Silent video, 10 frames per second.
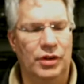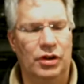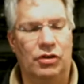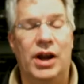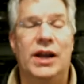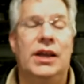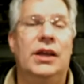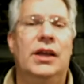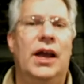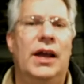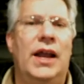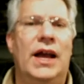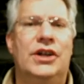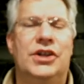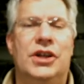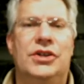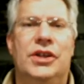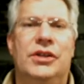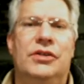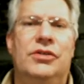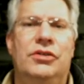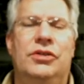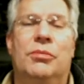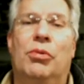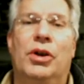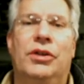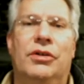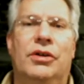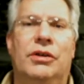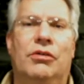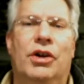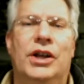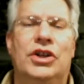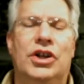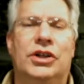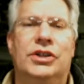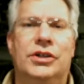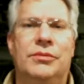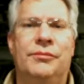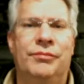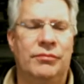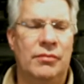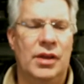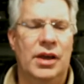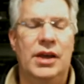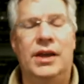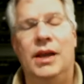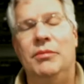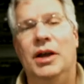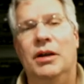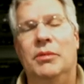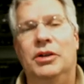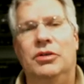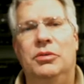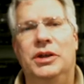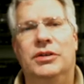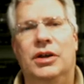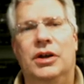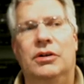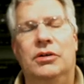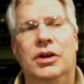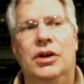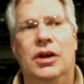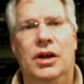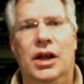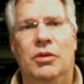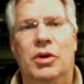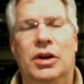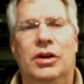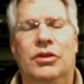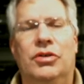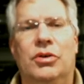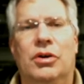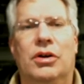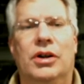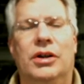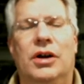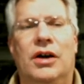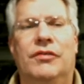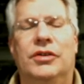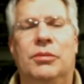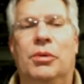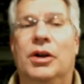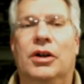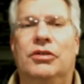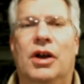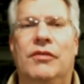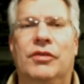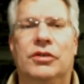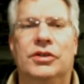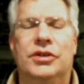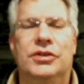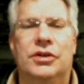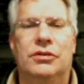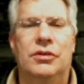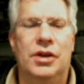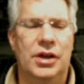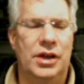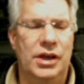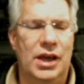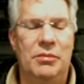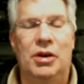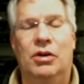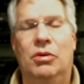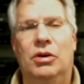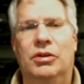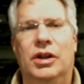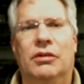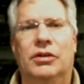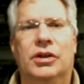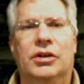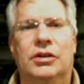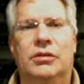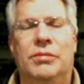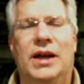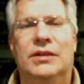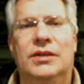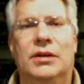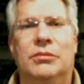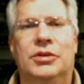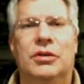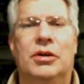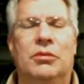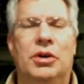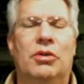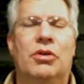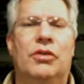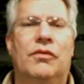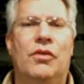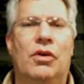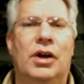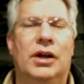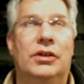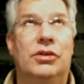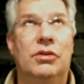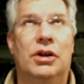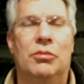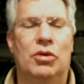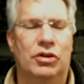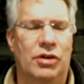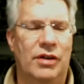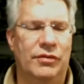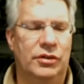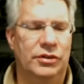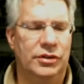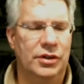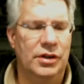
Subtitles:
Grady at Action Agendas, who's a printer in Grand Junction. He came down about 2 weeks ago and went on a tour and offered to print our trifolds. And so he gave me a quote that I really couldn't pass up. So we ordered 200 more trifolds.